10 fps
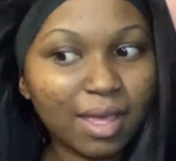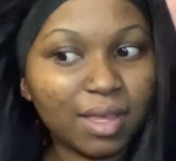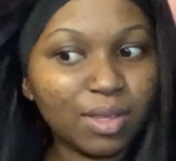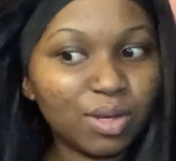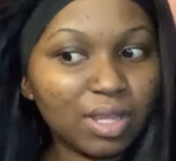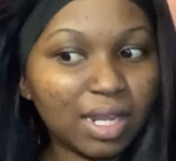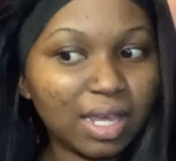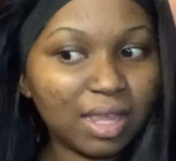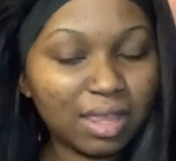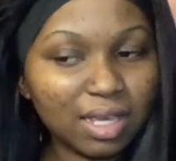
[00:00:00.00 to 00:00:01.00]
You know,
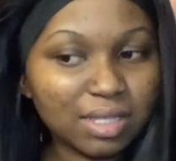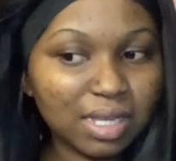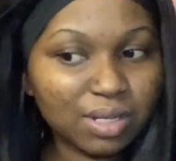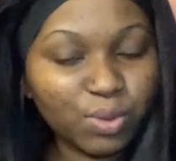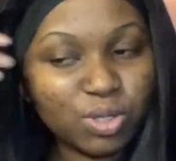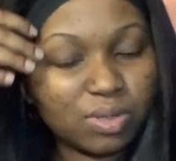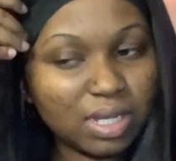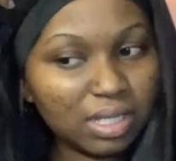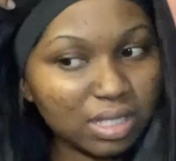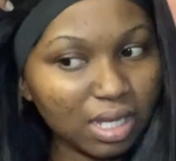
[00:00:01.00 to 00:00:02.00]
another thing is that when you
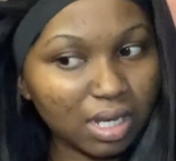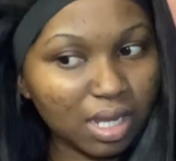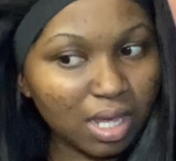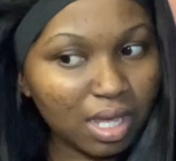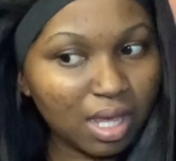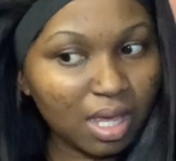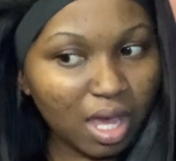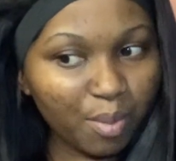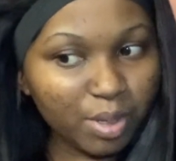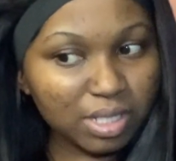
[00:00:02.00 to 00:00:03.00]
date in
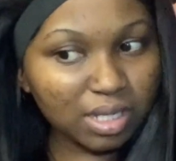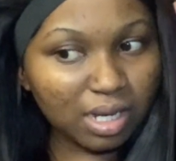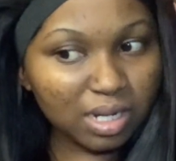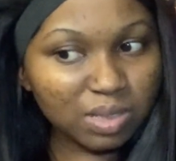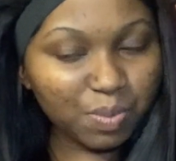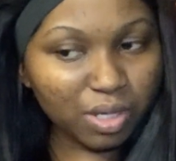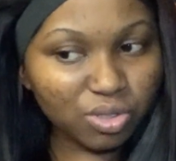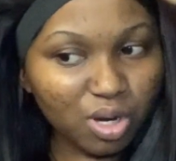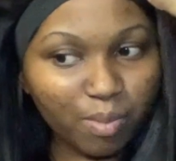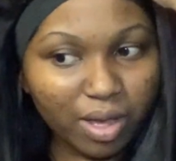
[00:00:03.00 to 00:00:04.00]
a particular
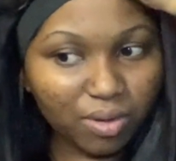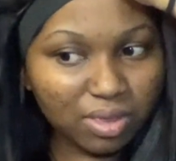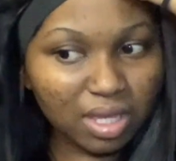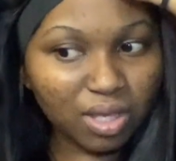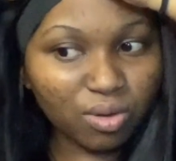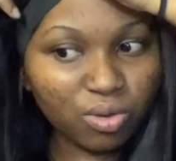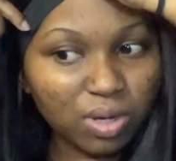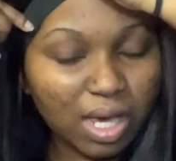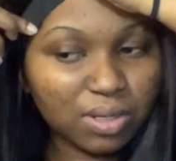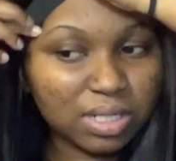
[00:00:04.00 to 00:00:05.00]
spectrum, I don't think you
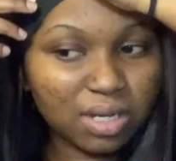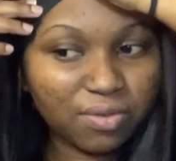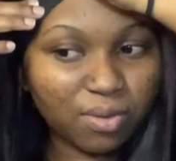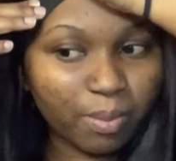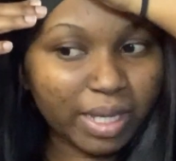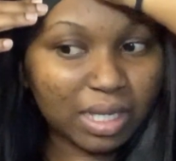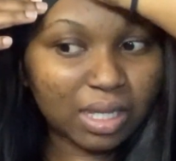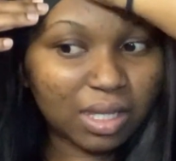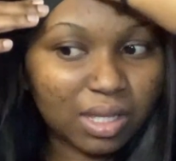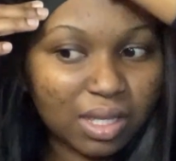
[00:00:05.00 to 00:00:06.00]
now date for
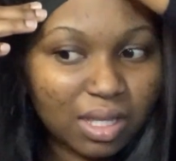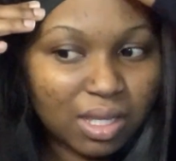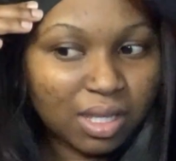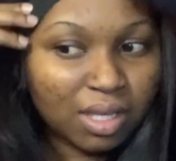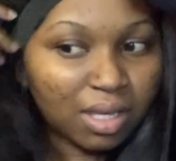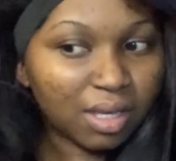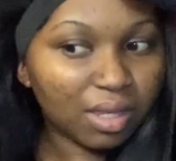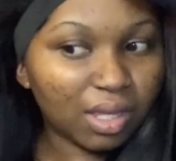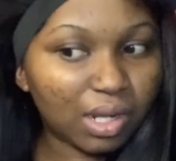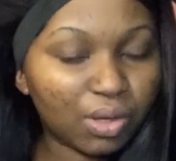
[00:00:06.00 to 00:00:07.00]
money.
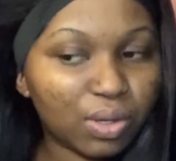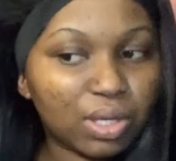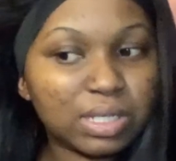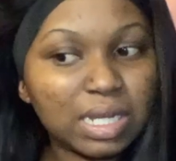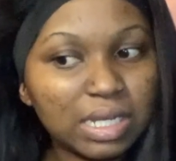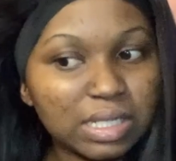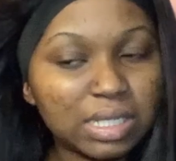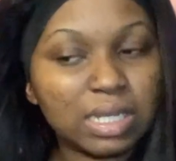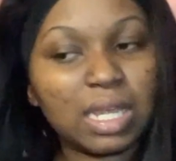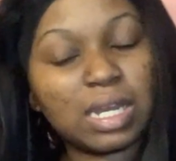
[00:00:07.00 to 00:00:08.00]
You know, when you
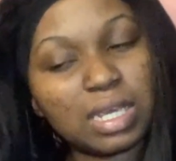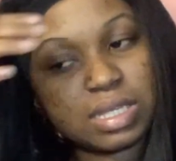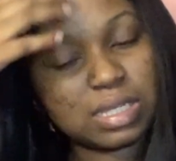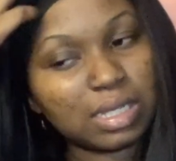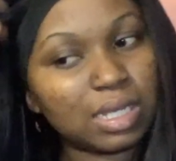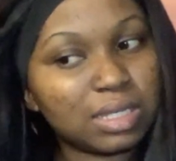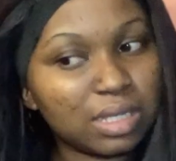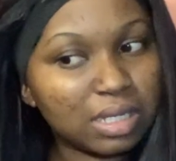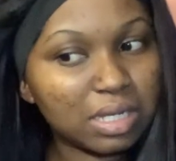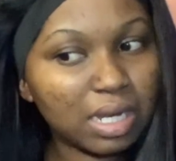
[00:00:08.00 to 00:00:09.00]
date in a
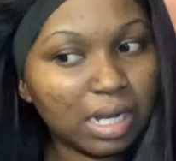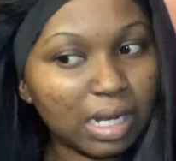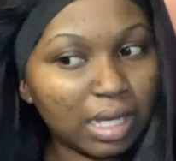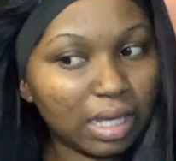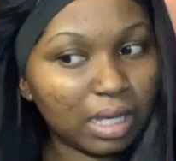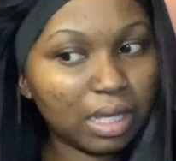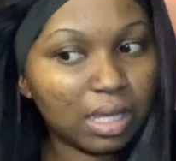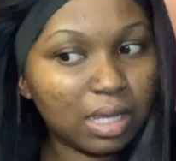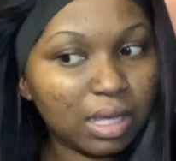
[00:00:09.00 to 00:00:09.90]
certain league,